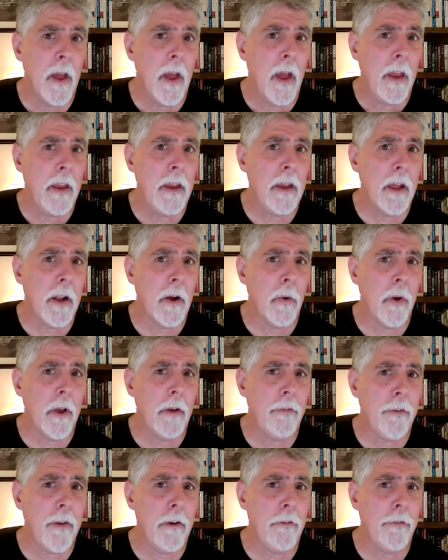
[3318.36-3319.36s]

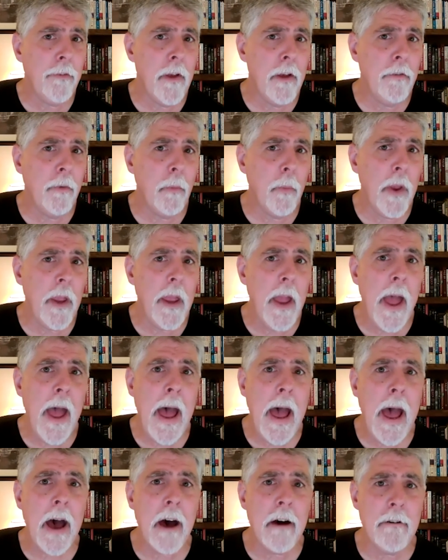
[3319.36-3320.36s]
If we
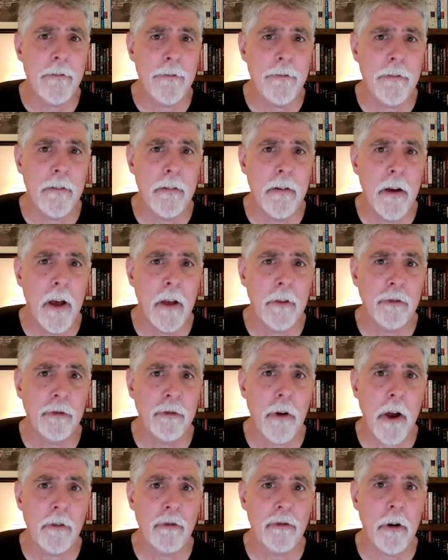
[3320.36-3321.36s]
have a
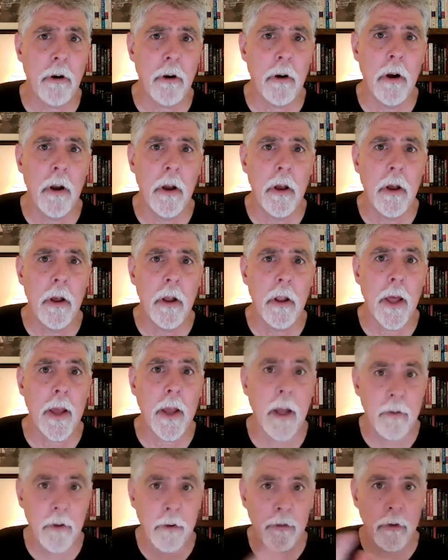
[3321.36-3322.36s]
structure like
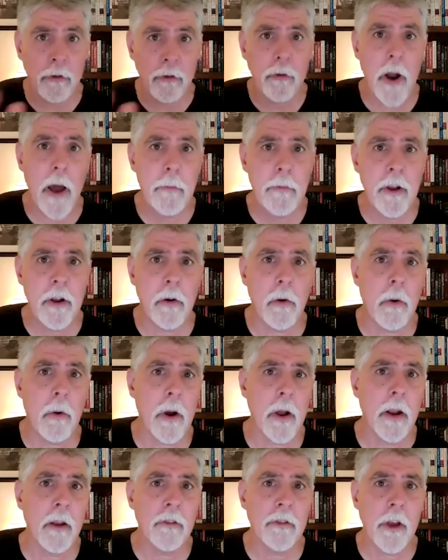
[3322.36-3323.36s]
I just described in our
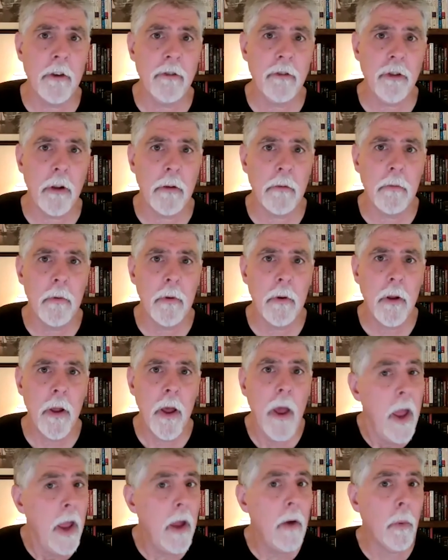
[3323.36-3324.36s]
organization,
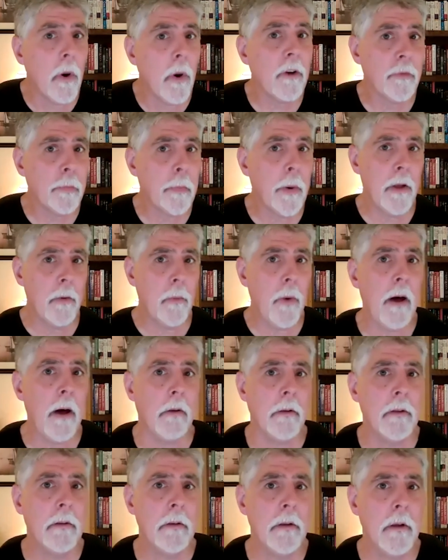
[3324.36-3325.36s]
it works pretty
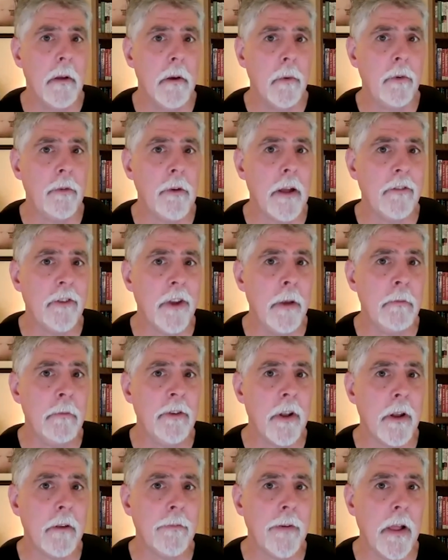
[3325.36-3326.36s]
well. We've got teams
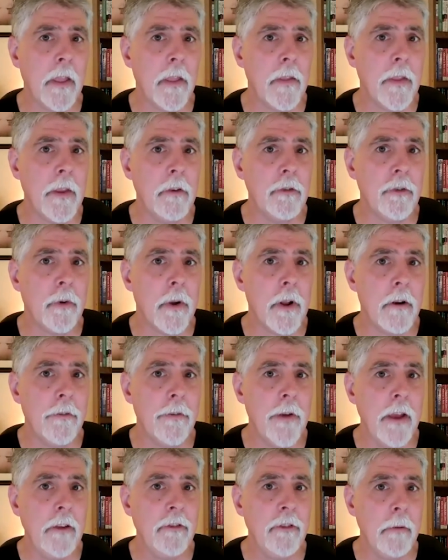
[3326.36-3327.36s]
that develop the user
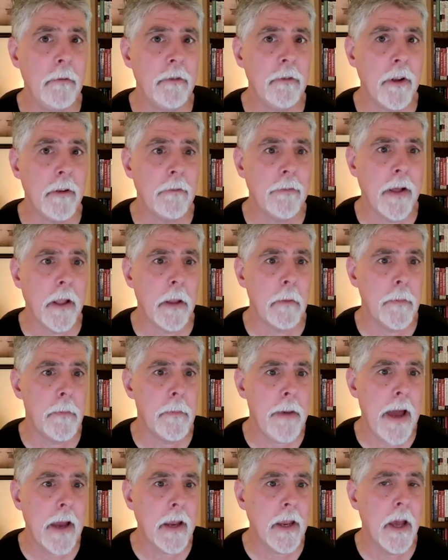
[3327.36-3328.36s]
interface, teams that develop the
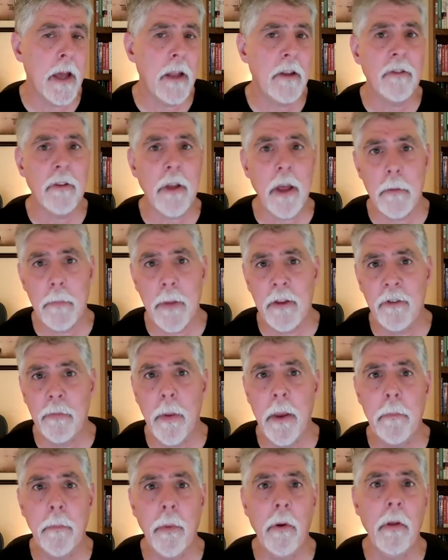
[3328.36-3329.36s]
back end, database
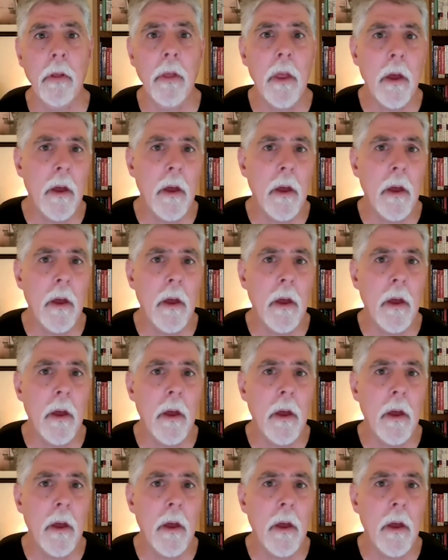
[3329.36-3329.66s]
people.